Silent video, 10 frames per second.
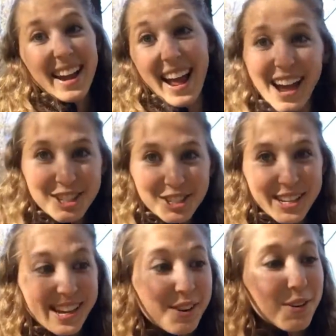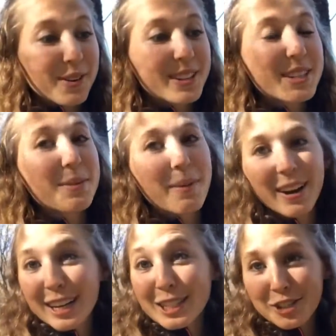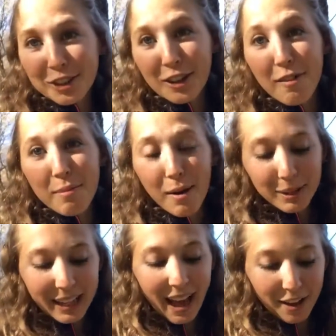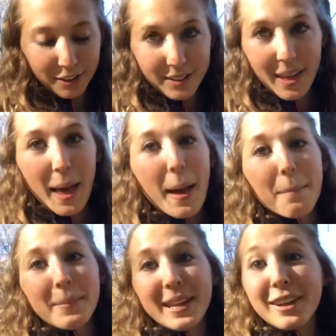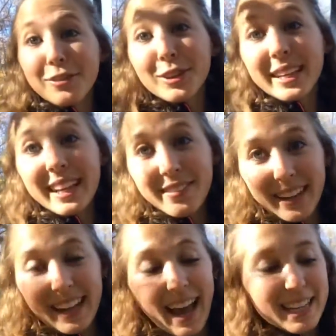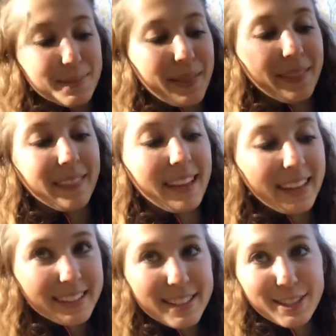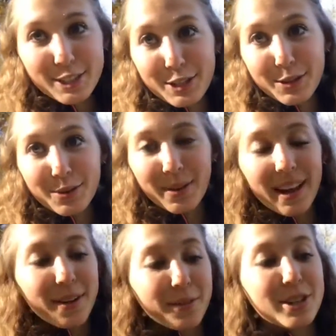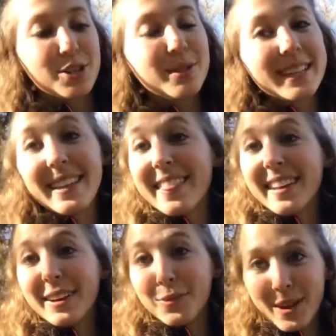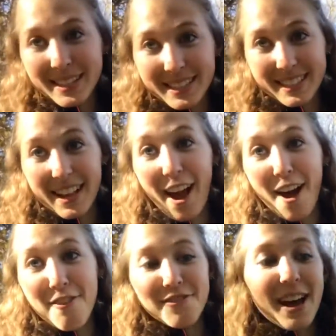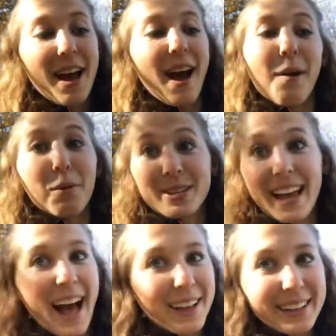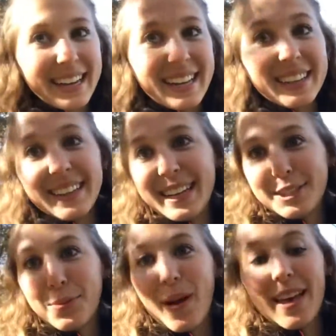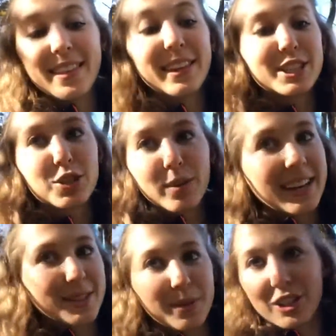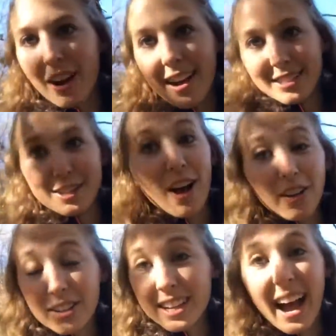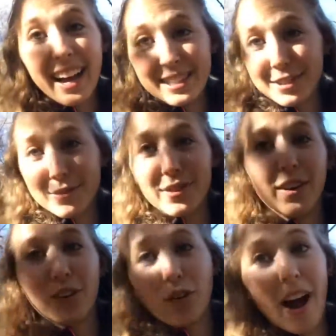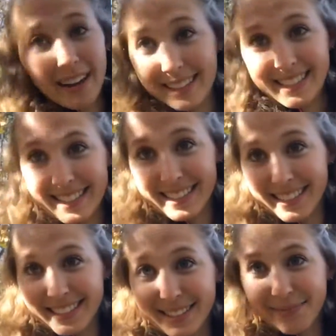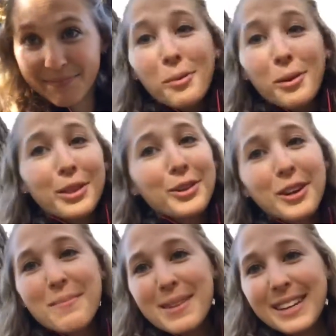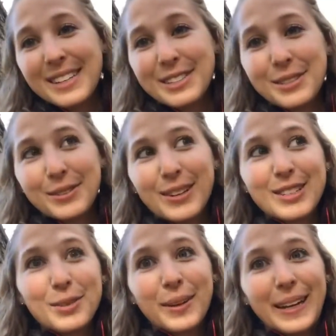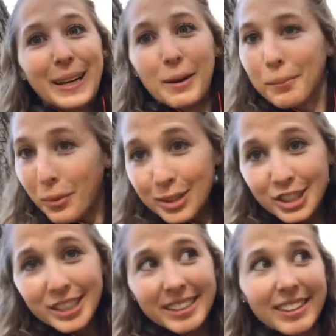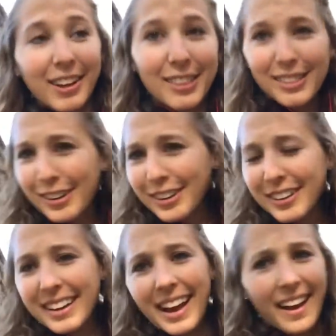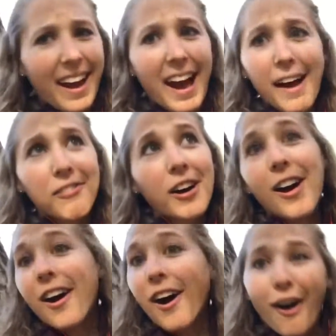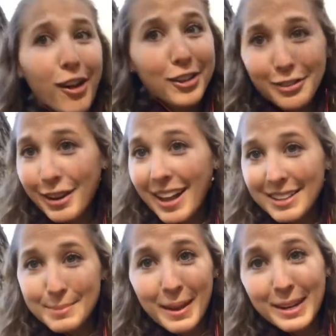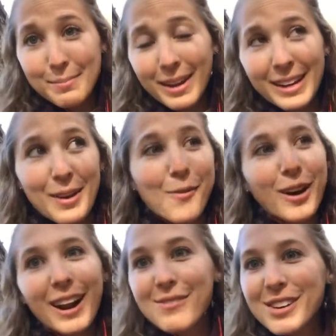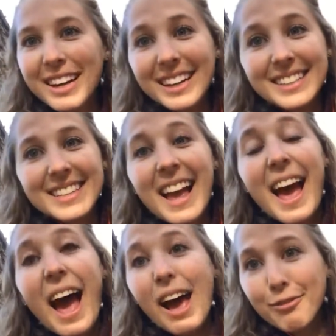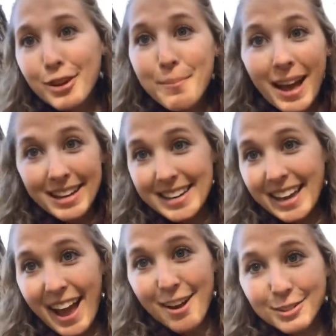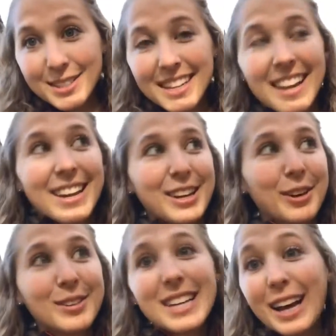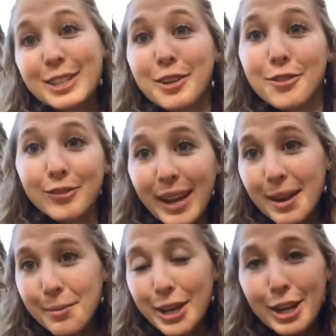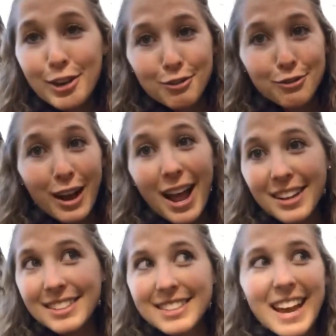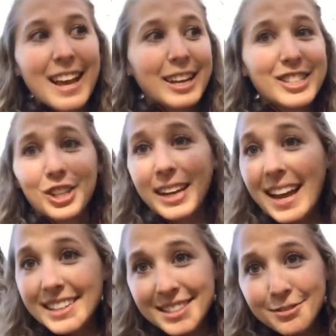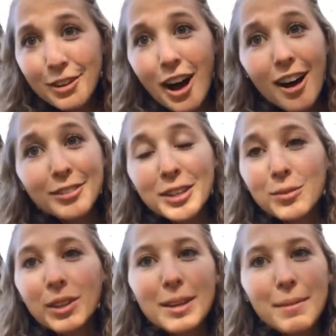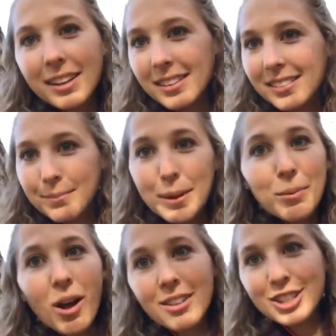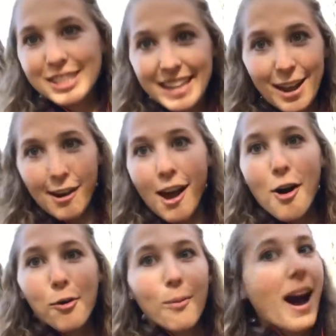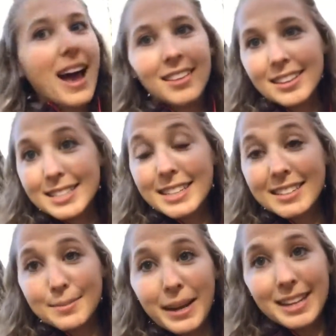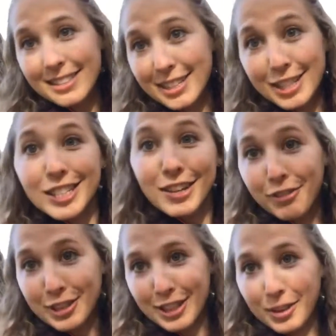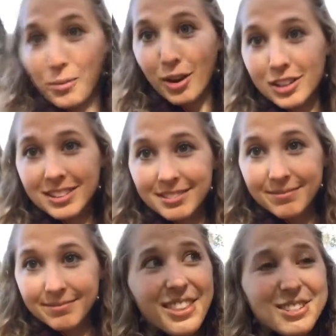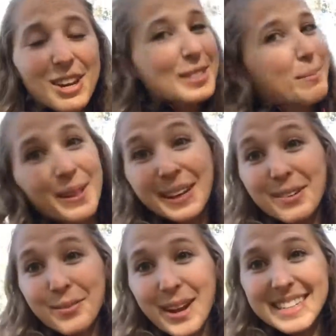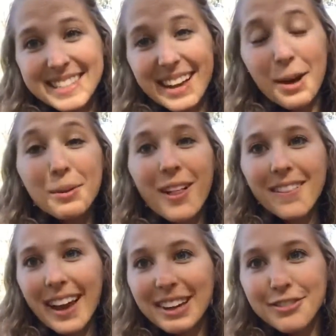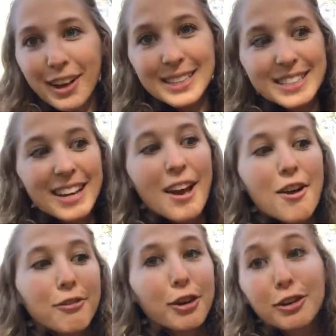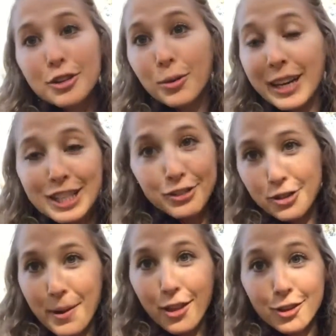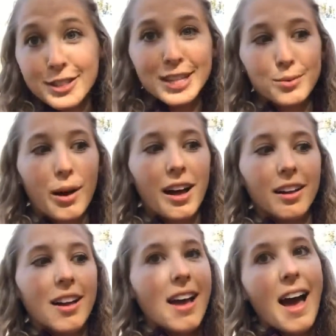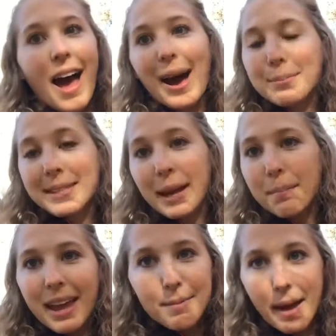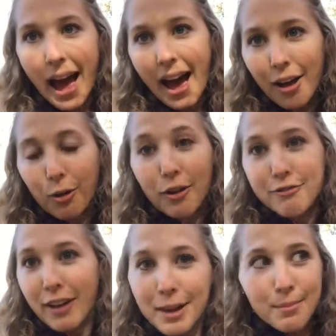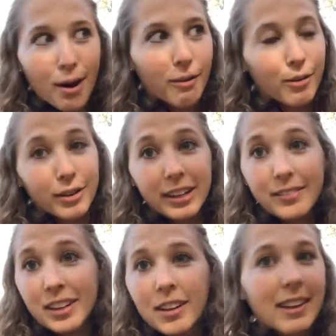And actually, according to the American Journal of Public Health, meaningful giving has been linked to reducing the risks of mortality linked with stress, which causes all kinds of chronic diseases. Whether you're committed to donating a portion, a third, a half, all of your spending money, whatever it is, Every penny counts. You know, talk to your family, your friends, get your kids involved, and really make people understand why this is making such a difference in the world. And there's also plenty of ways to help collect funds for your donation from others as well. Apps like PayPal or Venmo or even